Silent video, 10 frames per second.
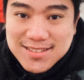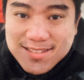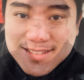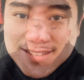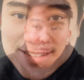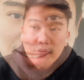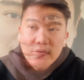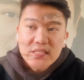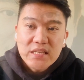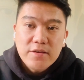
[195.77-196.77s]
After
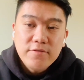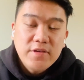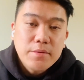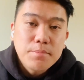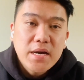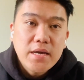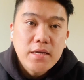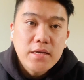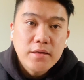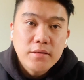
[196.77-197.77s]
receiving
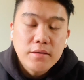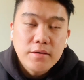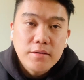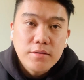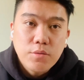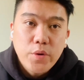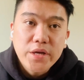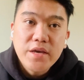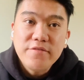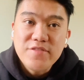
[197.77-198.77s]
my
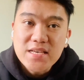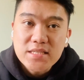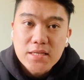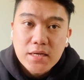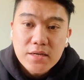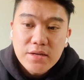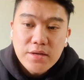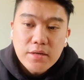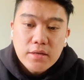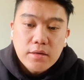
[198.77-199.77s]
working visa,
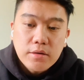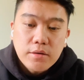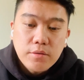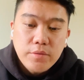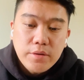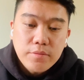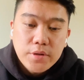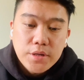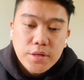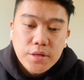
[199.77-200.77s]
we
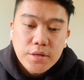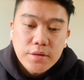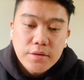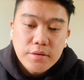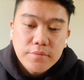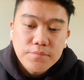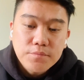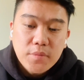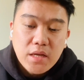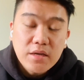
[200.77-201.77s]
were
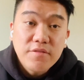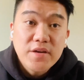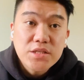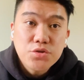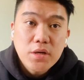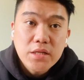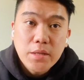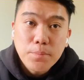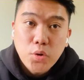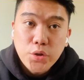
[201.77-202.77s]
eventually
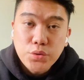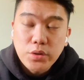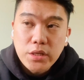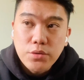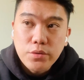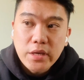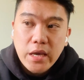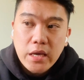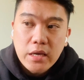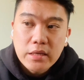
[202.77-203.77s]
deployed to the
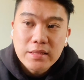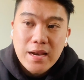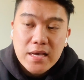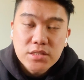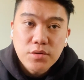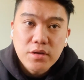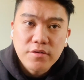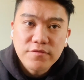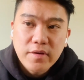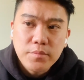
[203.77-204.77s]
UK in the last week of
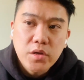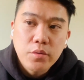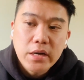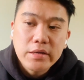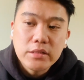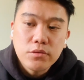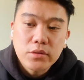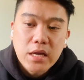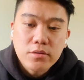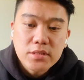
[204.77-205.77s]
February
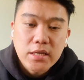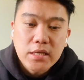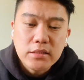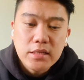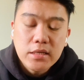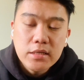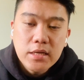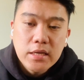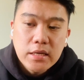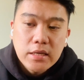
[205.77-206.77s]
2018,
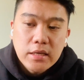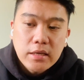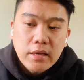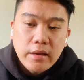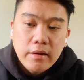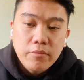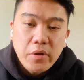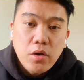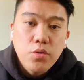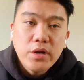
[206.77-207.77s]
and we
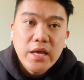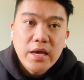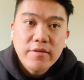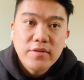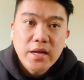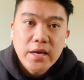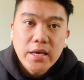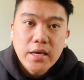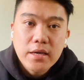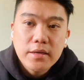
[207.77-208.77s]
only have like